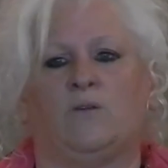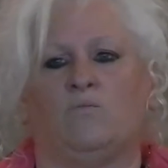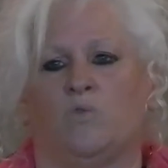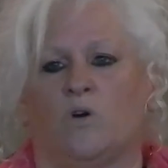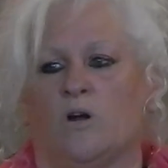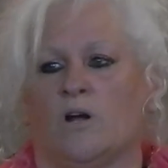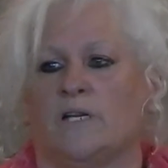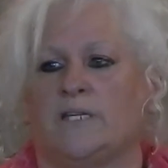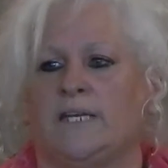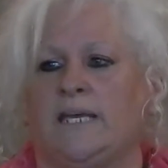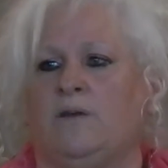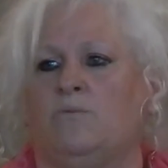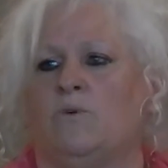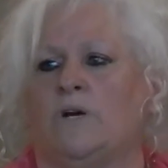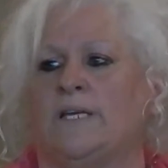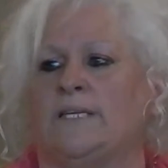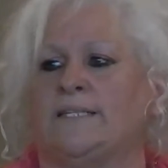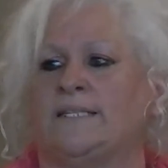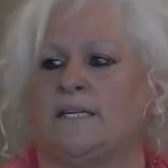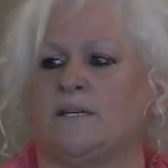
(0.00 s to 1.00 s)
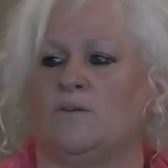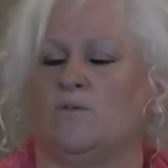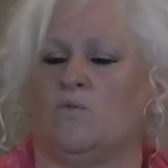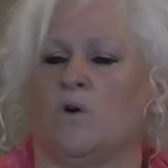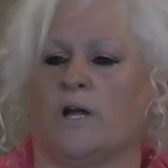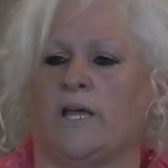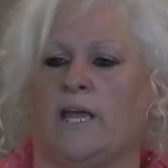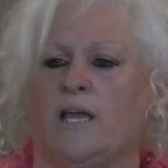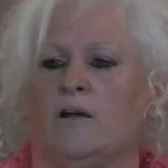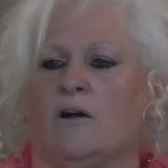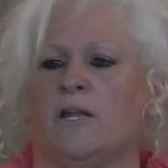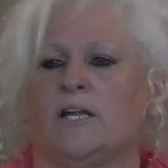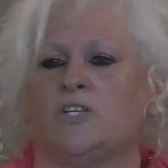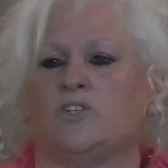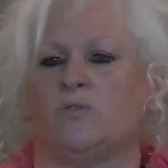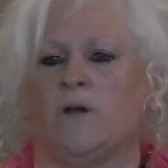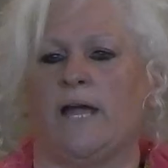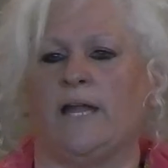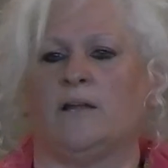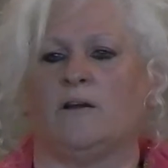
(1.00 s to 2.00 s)
The company where he had worked, he
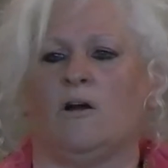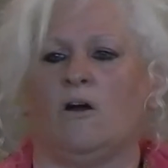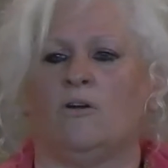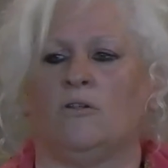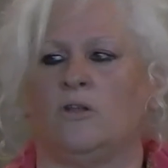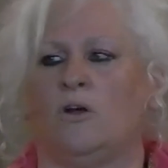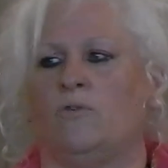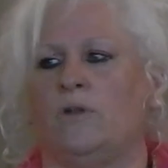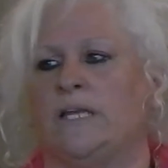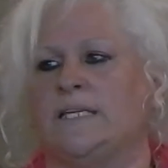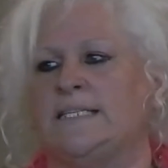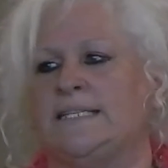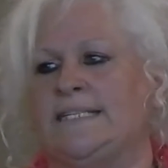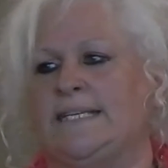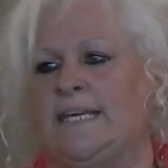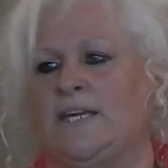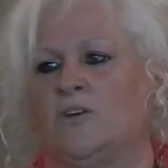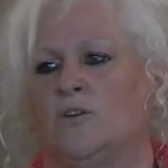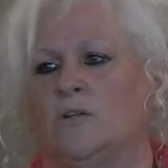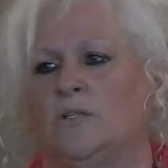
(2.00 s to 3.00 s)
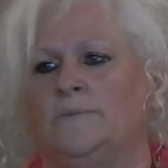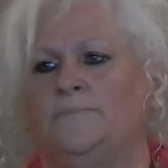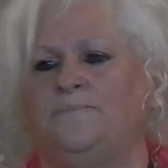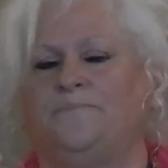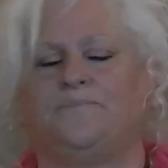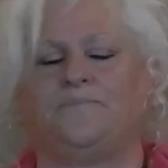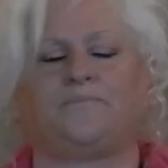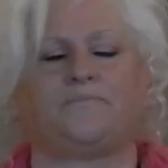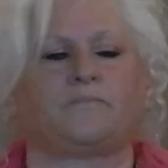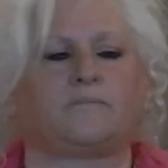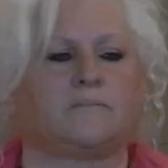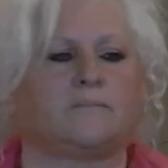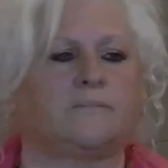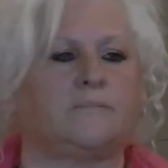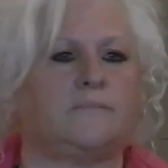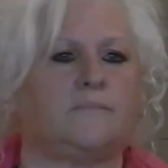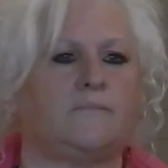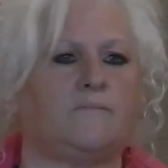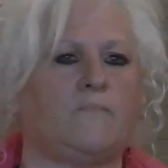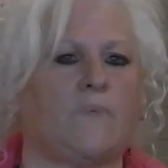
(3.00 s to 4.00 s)
was working on a train car loading
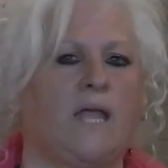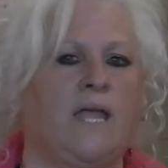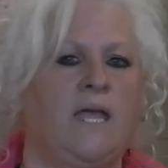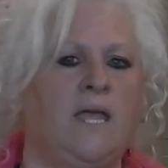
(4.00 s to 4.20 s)
steel.